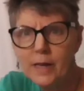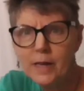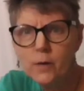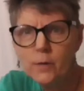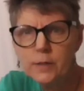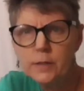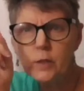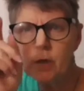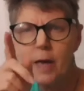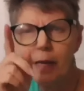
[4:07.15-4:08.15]
I hear
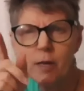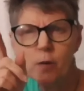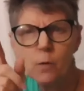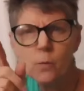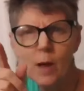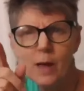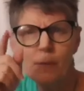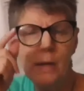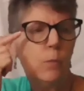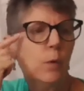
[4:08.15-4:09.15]
a
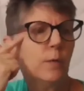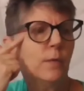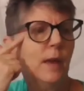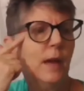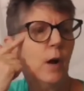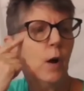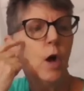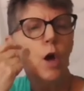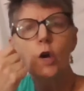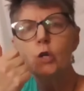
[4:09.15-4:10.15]
rhyming word there.
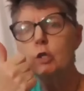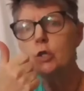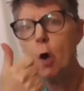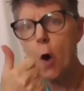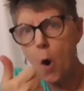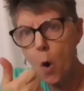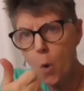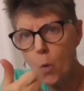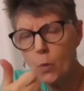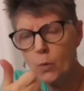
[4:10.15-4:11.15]

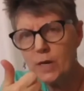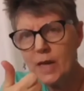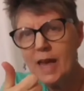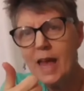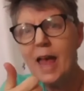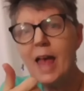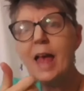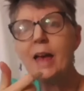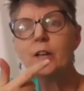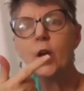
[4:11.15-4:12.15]
Toad
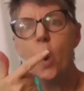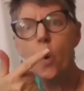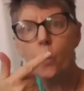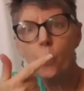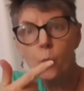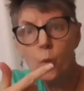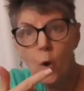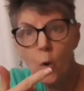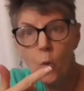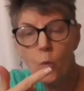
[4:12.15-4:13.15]
and
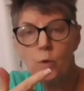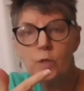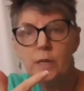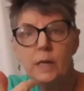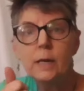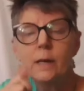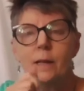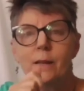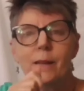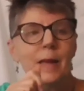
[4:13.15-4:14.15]
road.
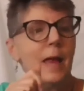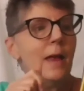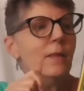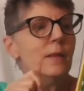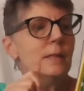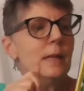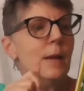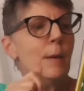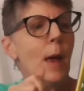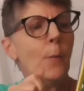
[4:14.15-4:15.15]
They end the
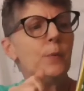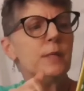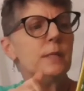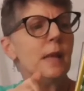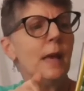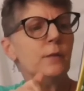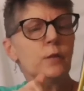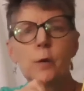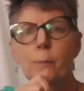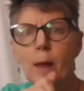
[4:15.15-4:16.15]
same. Help!
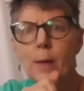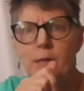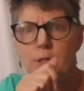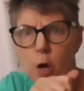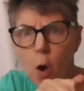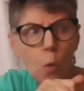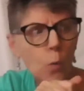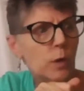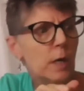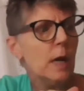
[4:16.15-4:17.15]
Disaster baby
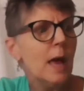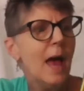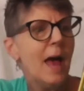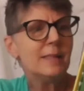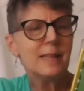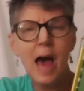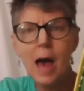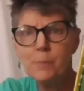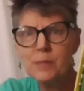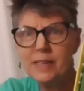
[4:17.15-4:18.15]
toad has
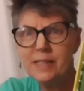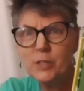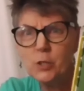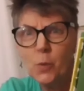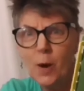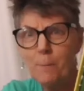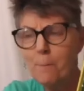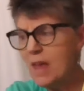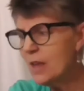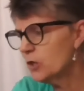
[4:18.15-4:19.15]
hopped into a
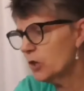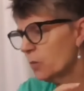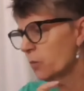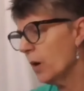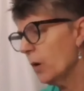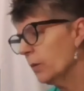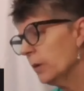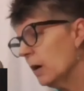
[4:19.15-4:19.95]
major road.